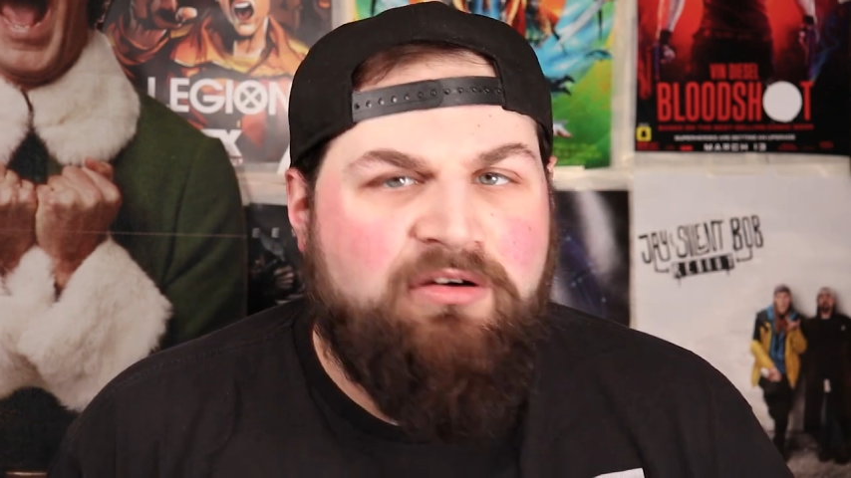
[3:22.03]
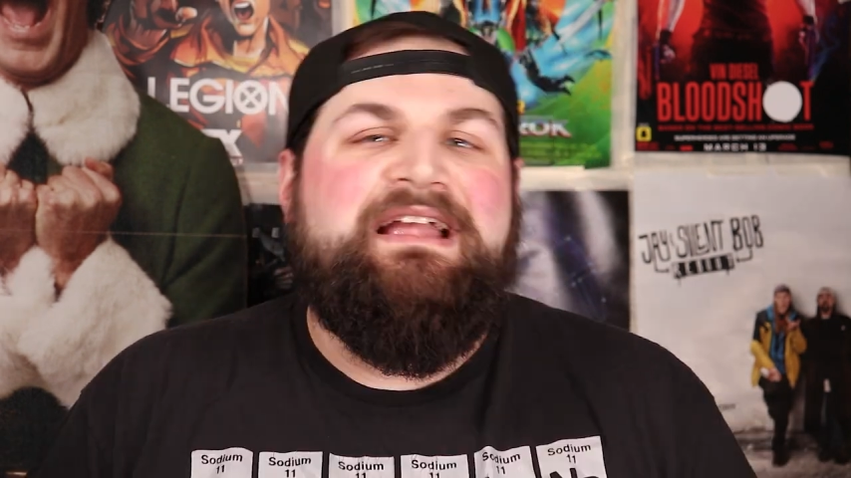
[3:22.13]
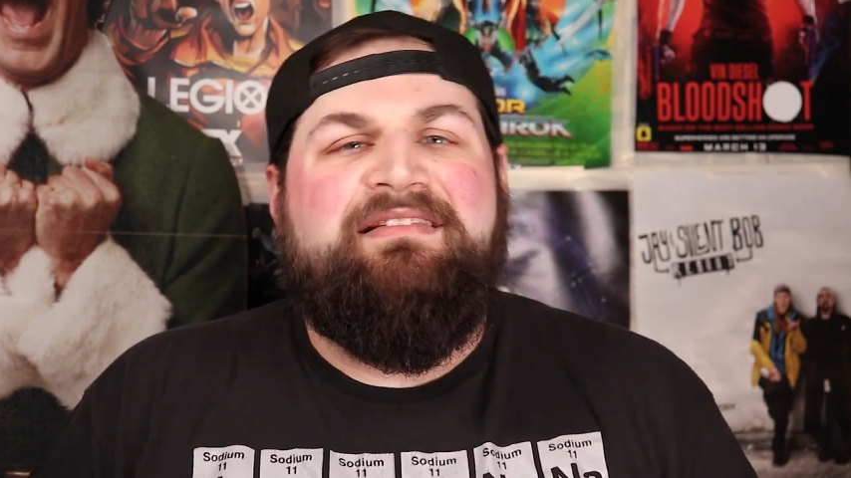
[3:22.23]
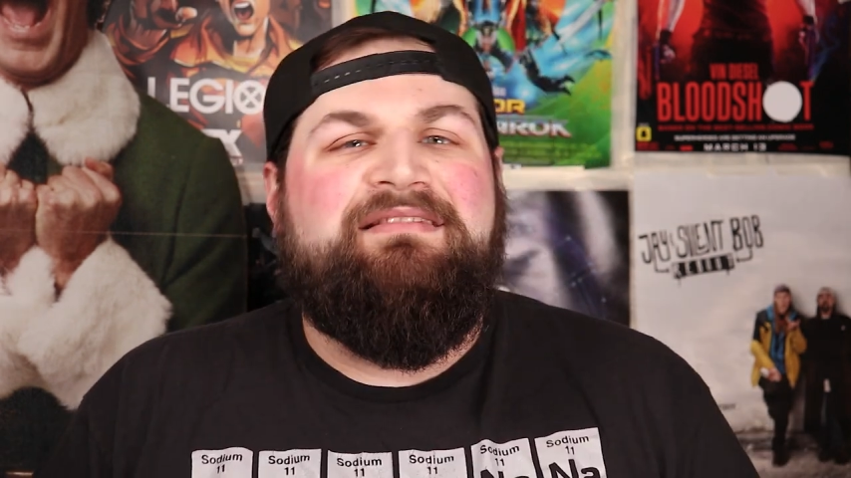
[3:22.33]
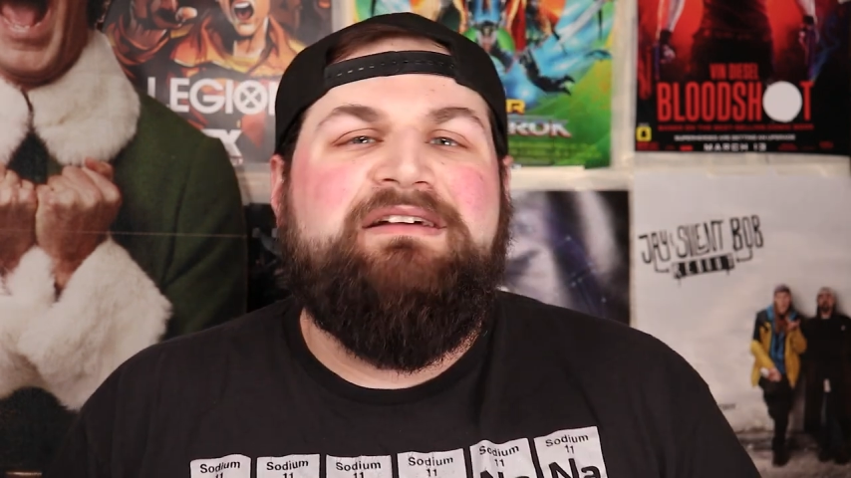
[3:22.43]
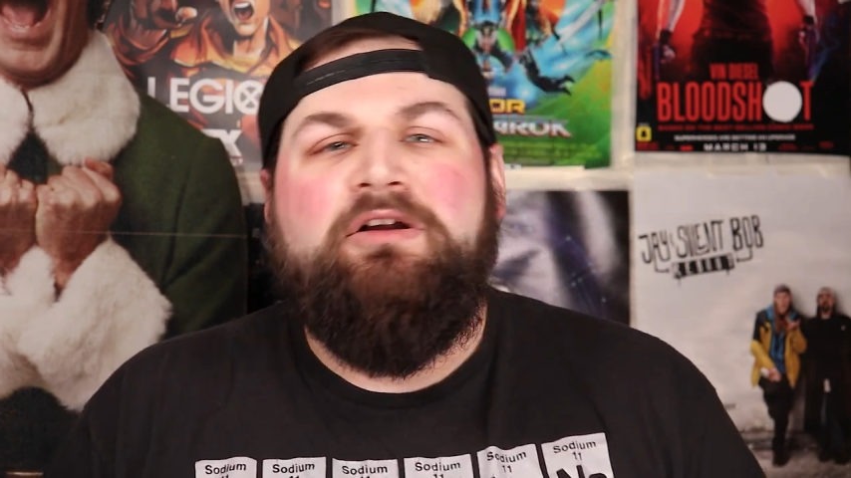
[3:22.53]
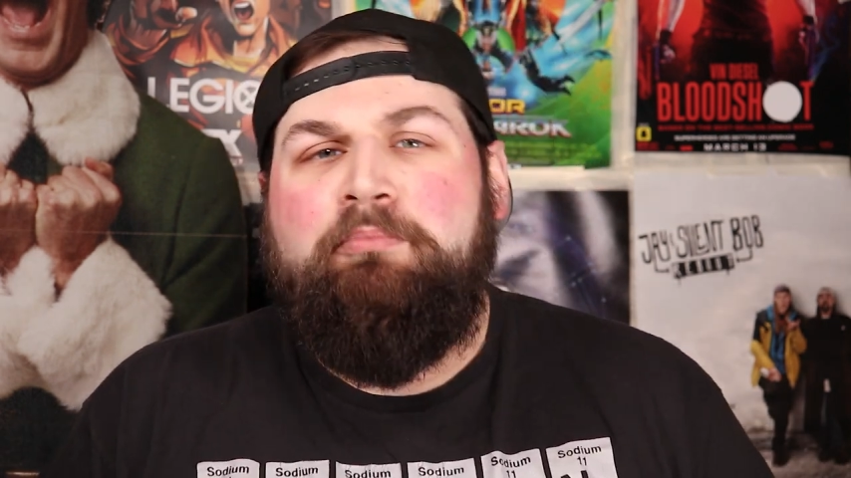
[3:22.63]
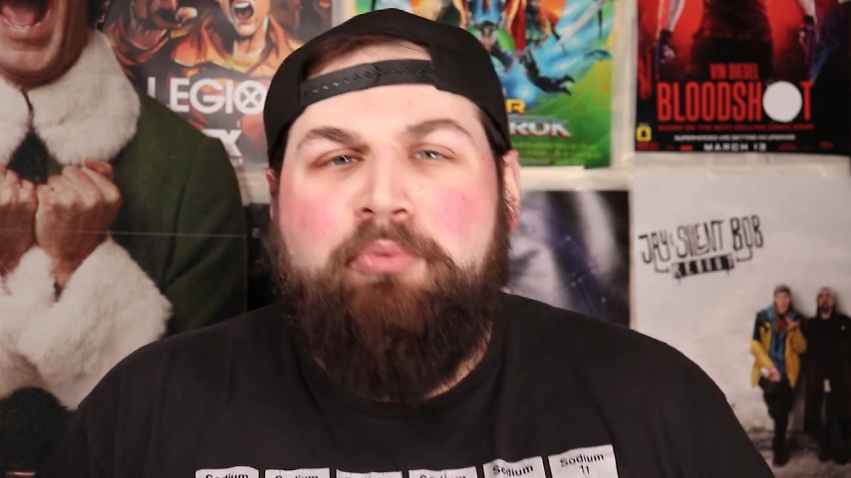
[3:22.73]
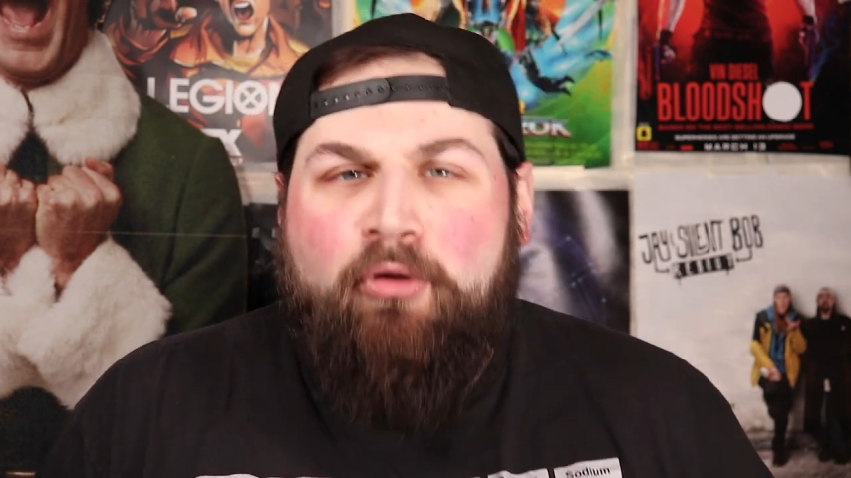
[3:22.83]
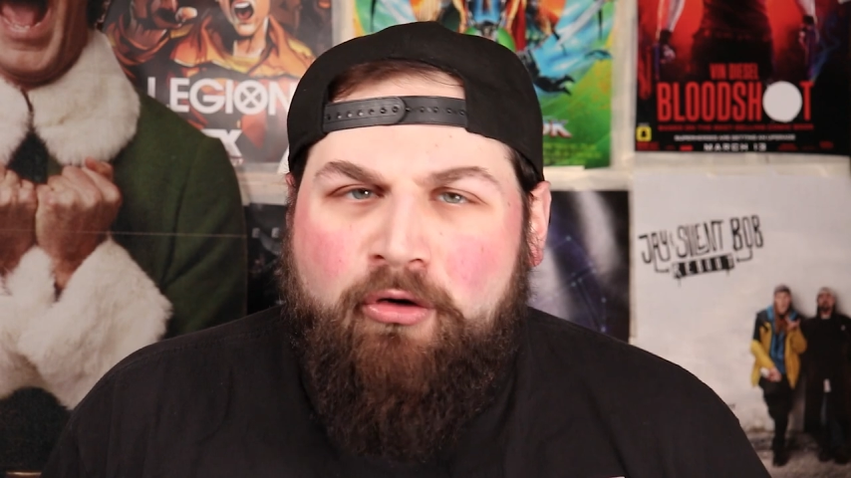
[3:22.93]
it's a little
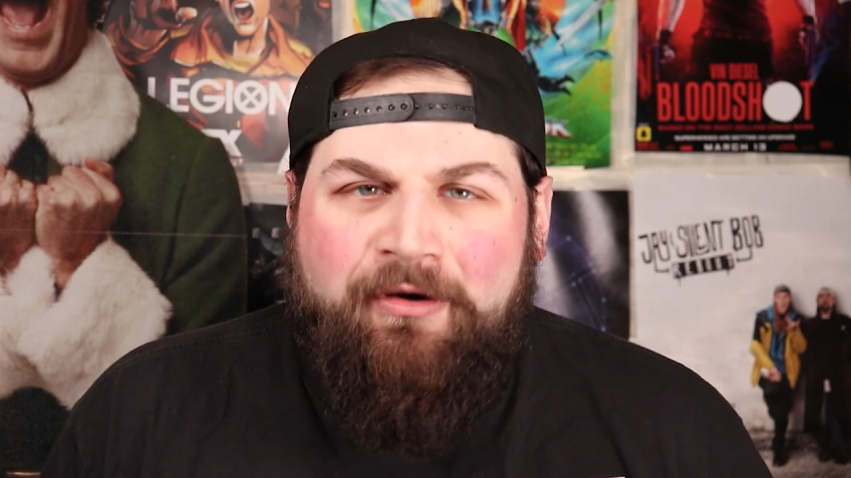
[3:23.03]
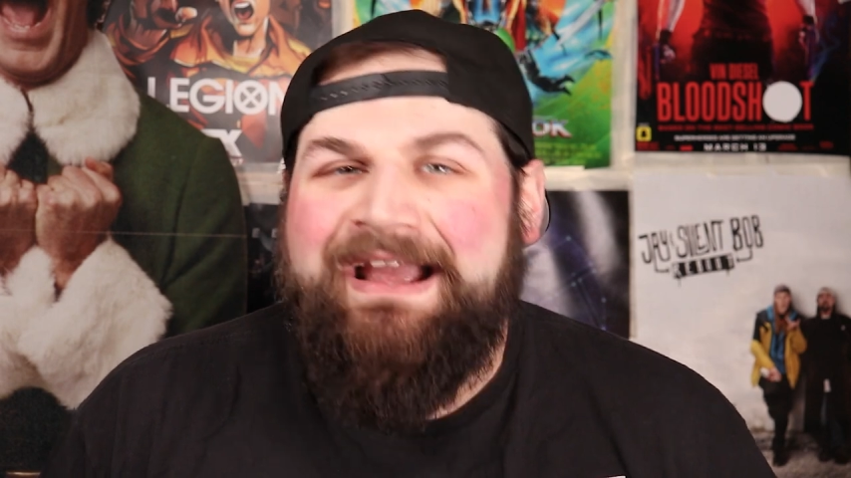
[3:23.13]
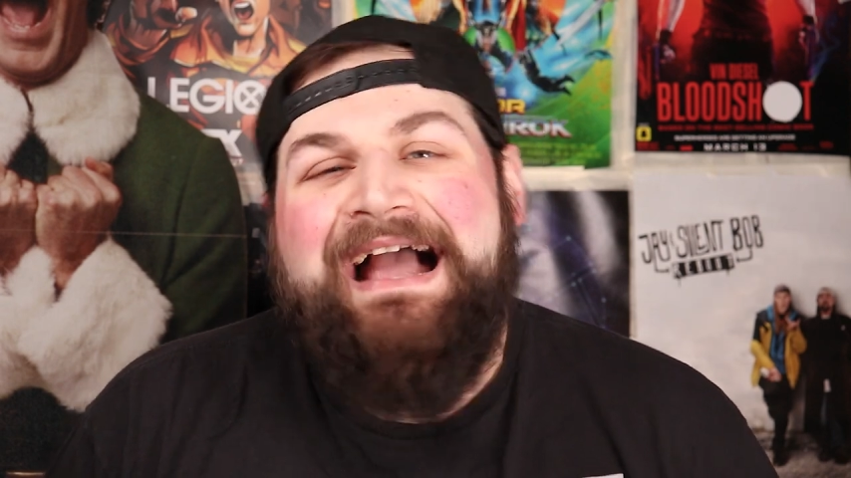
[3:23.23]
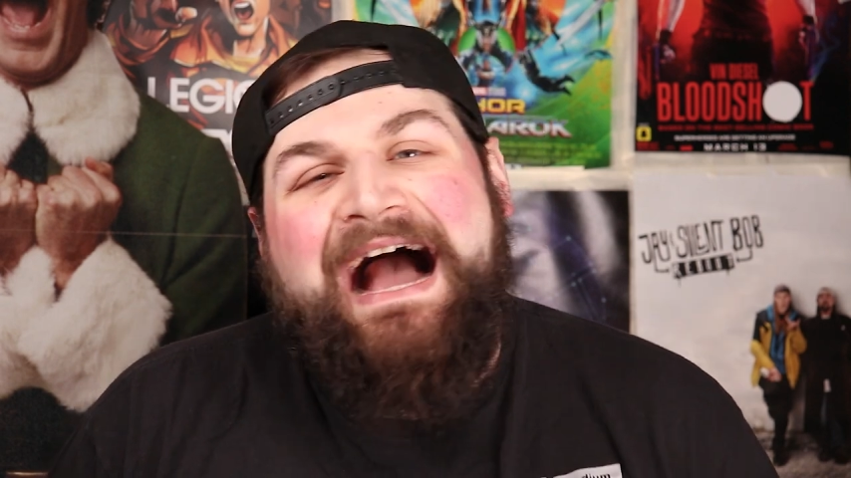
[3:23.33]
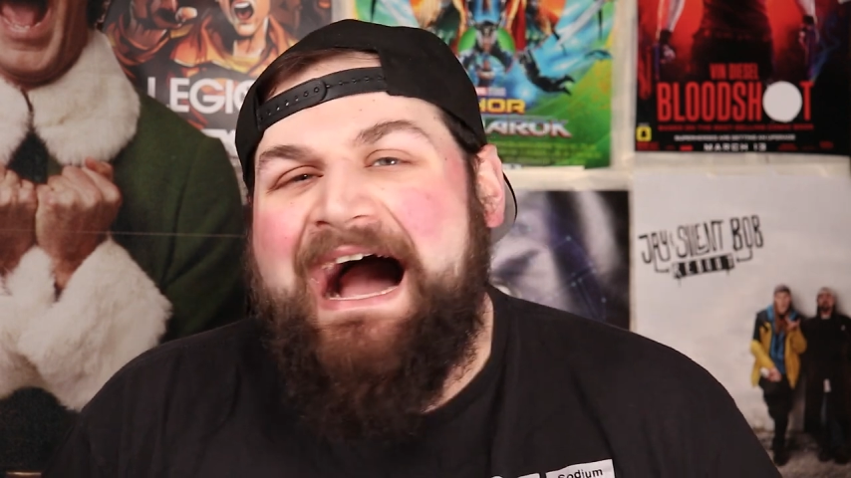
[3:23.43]
boring.